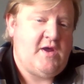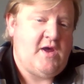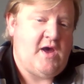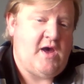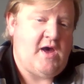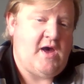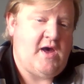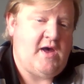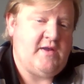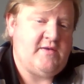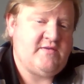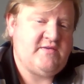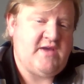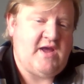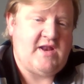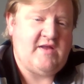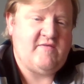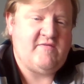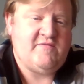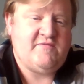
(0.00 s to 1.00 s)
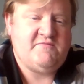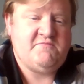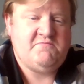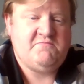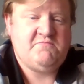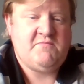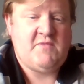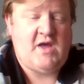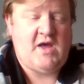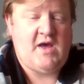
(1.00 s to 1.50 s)
to kind of
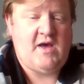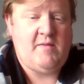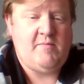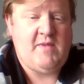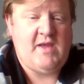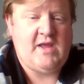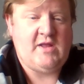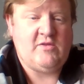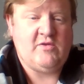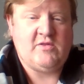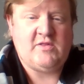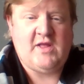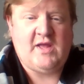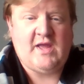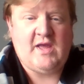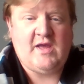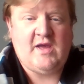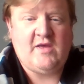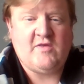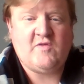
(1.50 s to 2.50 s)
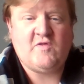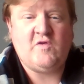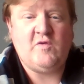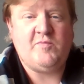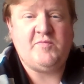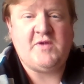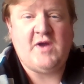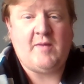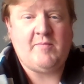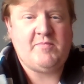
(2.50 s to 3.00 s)
make it look like a
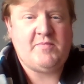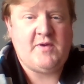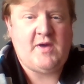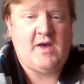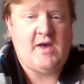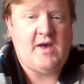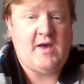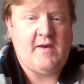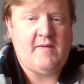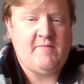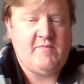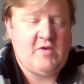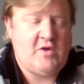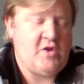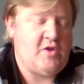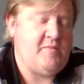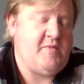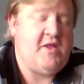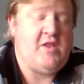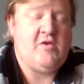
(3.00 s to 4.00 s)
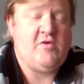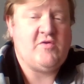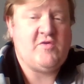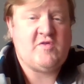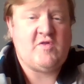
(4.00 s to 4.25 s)
souped up, could be either